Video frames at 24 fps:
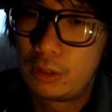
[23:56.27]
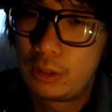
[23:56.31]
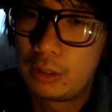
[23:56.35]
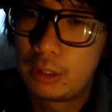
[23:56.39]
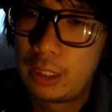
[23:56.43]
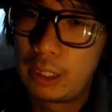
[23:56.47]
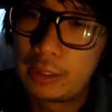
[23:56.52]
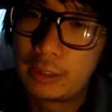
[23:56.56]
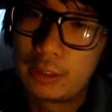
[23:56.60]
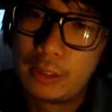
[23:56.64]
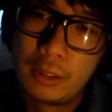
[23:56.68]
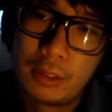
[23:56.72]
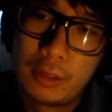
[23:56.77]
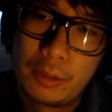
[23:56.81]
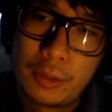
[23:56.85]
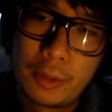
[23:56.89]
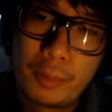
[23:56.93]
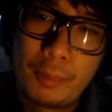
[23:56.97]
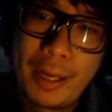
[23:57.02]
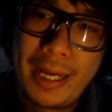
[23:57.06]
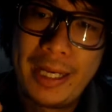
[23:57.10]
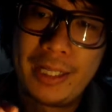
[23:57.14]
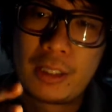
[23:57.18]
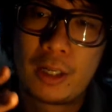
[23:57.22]
like the
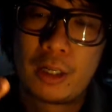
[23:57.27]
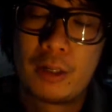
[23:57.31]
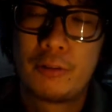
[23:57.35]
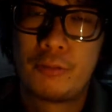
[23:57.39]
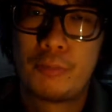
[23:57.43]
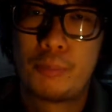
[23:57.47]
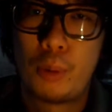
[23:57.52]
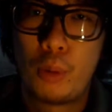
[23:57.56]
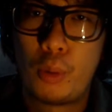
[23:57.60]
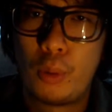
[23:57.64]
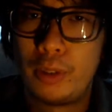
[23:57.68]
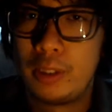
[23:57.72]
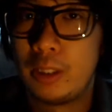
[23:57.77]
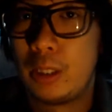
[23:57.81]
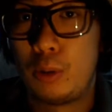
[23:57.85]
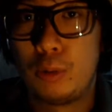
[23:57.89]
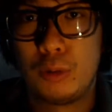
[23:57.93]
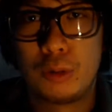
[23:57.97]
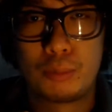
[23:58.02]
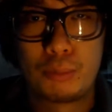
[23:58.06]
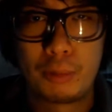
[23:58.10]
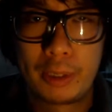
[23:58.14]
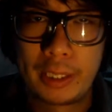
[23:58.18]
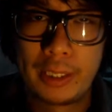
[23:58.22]
main kind of point that I
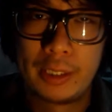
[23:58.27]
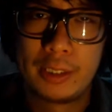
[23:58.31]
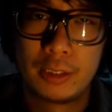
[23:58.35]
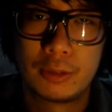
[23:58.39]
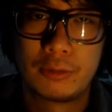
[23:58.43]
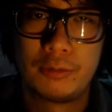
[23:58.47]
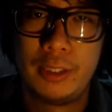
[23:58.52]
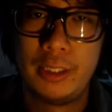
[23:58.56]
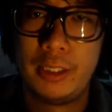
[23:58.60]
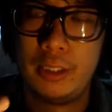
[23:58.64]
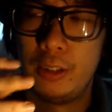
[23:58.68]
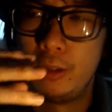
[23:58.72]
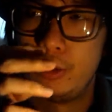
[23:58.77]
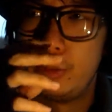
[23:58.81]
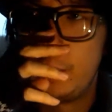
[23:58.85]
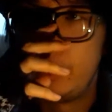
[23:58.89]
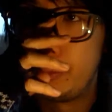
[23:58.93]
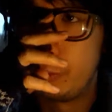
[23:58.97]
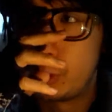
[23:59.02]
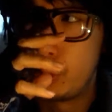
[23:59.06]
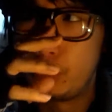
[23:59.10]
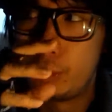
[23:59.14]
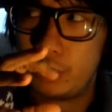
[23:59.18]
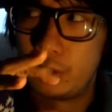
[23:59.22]
was bringing in this video,
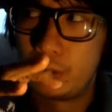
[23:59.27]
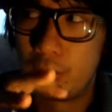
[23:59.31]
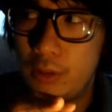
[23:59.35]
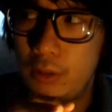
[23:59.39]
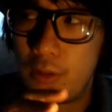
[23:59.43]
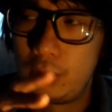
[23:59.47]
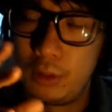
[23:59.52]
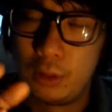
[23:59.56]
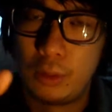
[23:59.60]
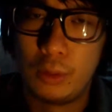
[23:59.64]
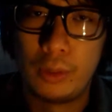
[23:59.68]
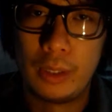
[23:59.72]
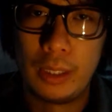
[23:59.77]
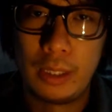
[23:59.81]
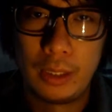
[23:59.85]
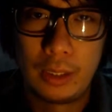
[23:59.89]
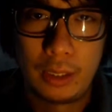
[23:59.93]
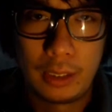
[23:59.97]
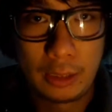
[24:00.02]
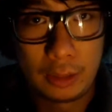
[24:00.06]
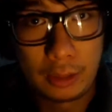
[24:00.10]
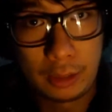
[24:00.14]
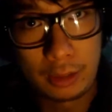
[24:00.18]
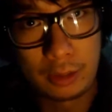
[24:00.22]
even though it's, you know,
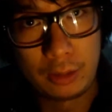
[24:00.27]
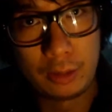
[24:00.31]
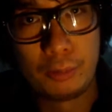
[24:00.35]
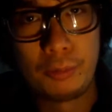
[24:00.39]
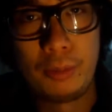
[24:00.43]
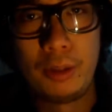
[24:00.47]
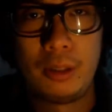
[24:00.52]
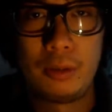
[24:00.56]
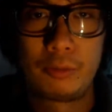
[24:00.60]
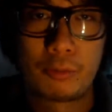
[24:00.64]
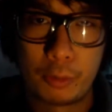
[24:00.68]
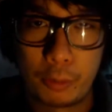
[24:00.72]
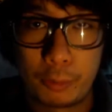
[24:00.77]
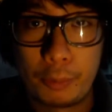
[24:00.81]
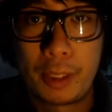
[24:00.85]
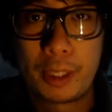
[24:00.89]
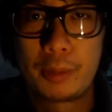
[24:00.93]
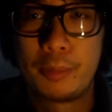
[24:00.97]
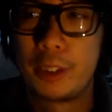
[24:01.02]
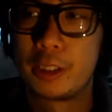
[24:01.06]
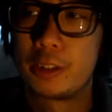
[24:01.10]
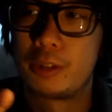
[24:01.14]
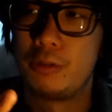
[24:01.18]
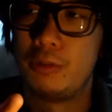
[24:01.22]
from the
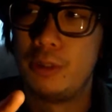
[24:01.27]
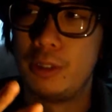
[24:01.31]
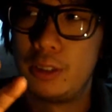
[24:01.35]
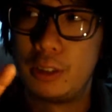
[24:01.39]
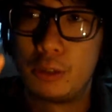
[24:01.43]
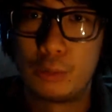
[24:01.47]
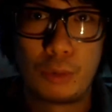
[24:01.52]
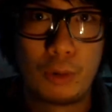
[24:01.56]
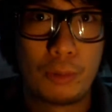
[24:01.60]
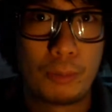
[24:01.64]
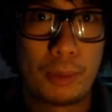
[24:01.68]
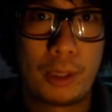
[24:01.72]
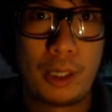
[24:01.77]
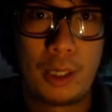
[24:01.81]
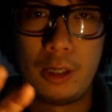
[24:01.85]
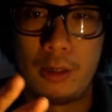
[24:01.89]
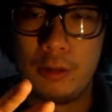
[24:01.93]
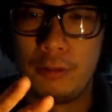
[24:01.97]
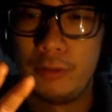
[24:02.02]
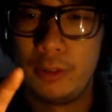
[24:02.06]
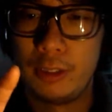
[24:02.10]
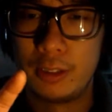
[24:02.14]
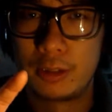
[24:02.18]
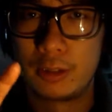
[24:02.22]
bigger picture of it, it's one part
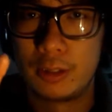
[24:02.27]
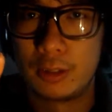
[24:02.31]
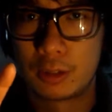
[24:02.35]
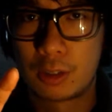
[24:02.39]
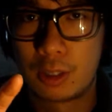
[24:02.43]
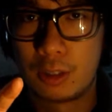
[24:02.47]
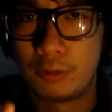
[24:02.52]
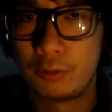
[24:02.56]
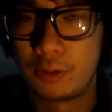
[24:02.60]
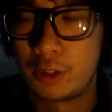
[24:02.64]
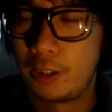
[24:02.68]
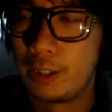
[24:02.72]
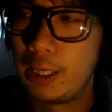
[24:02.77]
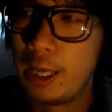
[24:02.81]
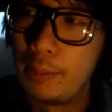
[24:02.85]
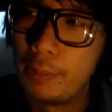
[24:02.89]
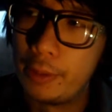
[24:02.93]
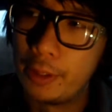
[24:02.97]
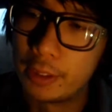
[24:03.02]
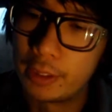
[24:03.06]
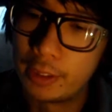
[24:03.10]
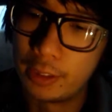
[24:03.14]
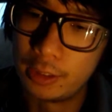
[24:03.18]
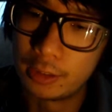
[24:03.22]
of this kind of
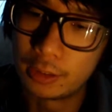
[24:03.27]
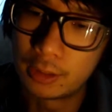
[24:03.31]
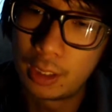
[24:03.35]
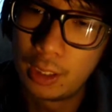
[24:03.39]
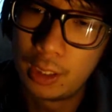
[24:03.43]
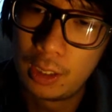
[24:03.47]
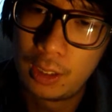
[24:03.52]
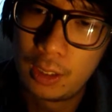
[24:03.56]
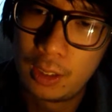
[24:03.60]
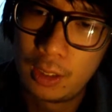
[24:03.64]
dynamic, is